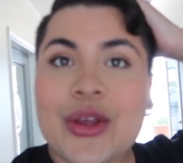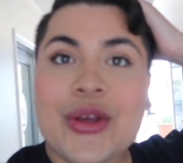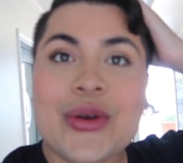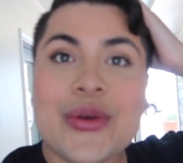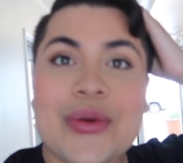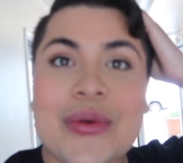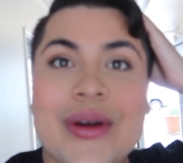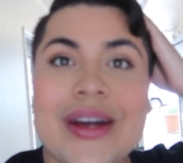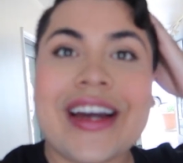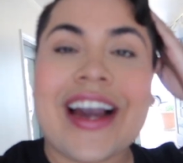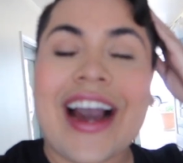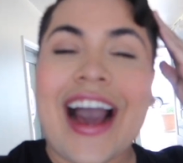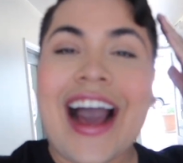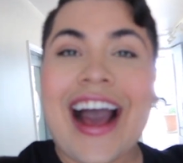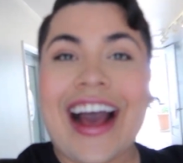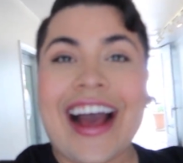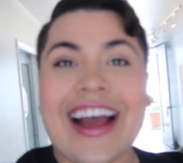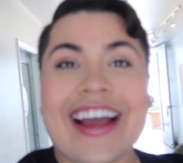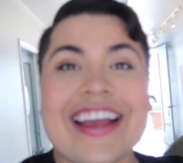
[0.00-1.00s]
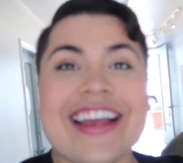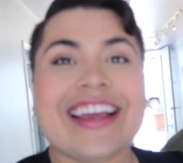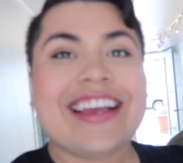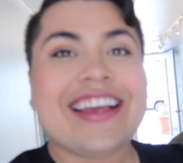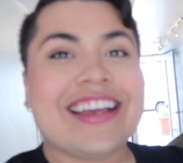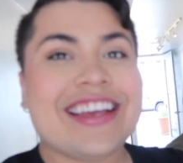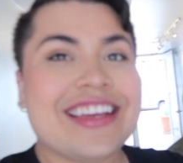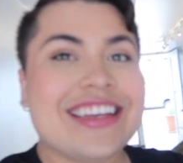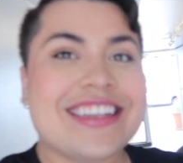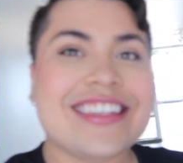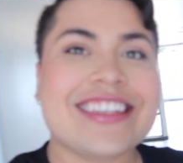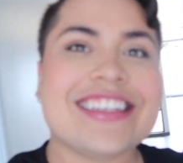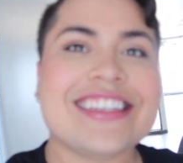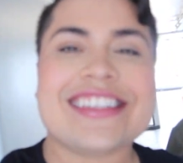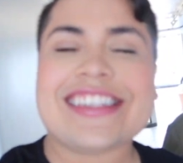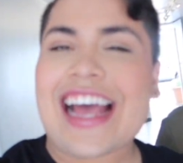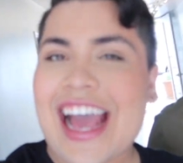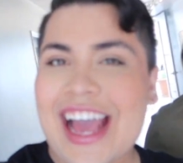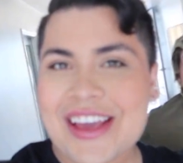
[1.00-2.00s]
You
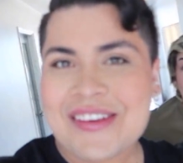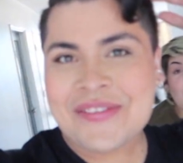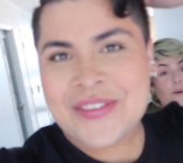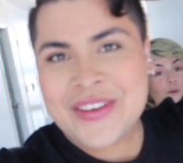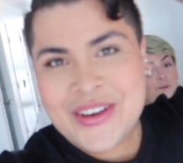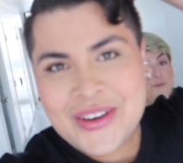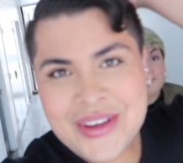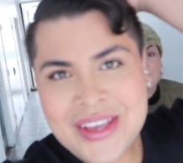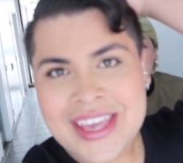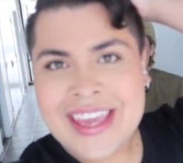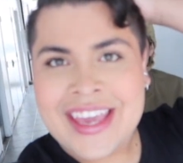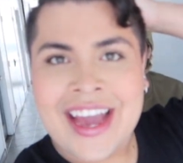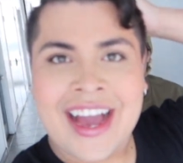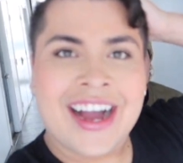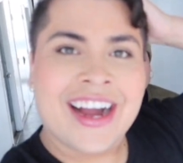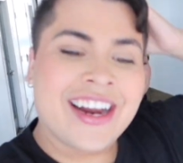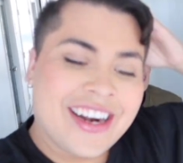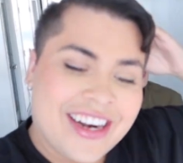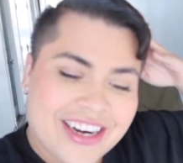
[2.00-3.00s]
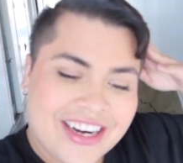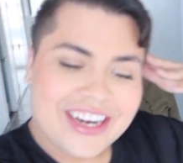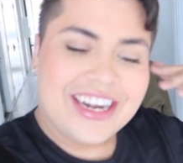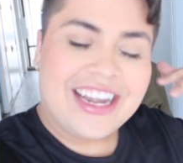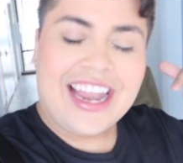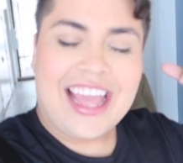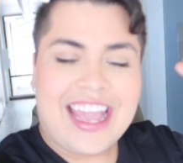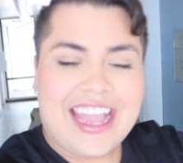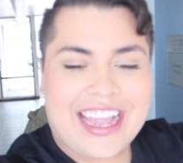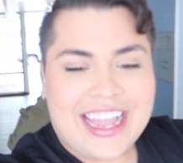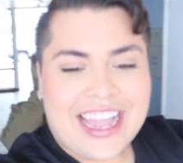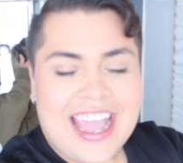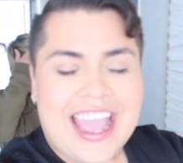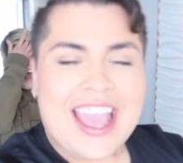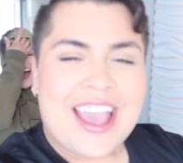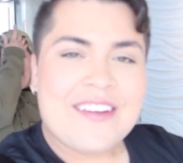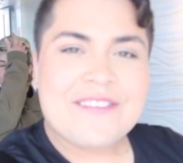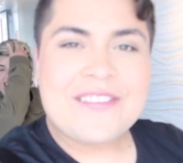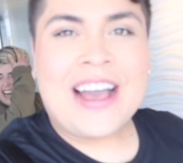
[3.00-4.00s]
guys, I feel younger, like,
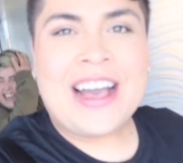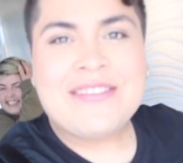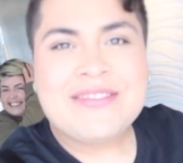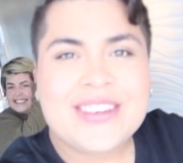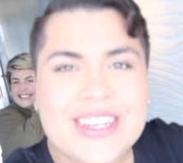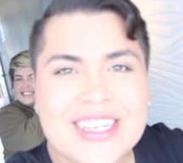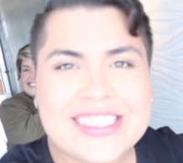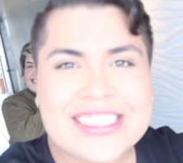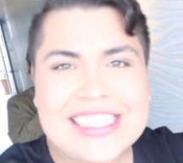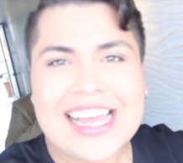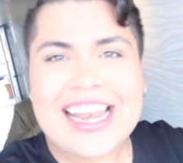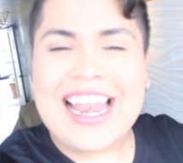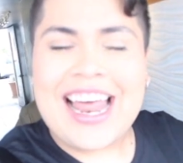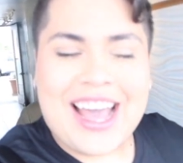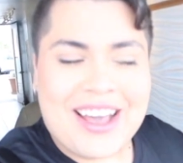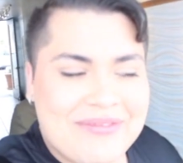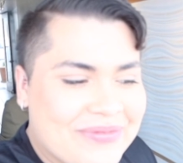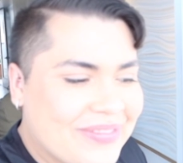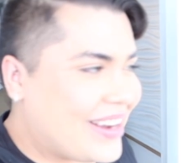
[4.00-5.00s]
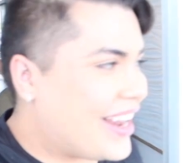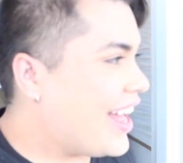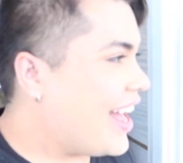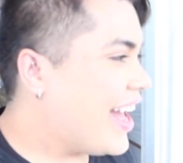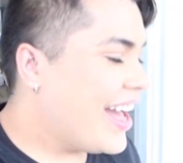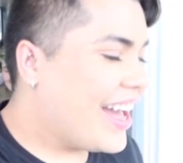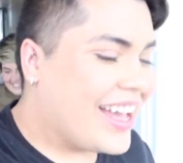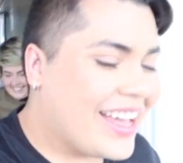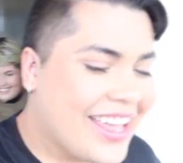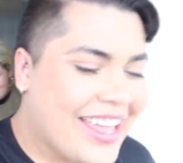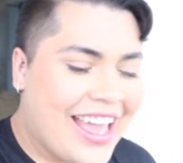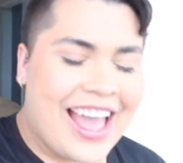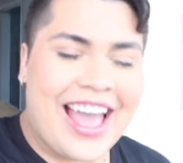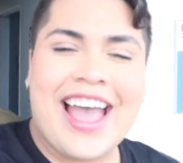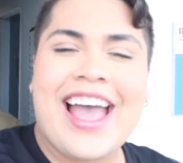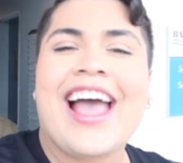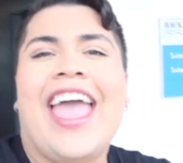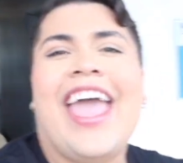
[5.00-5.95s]
vamos a la playa.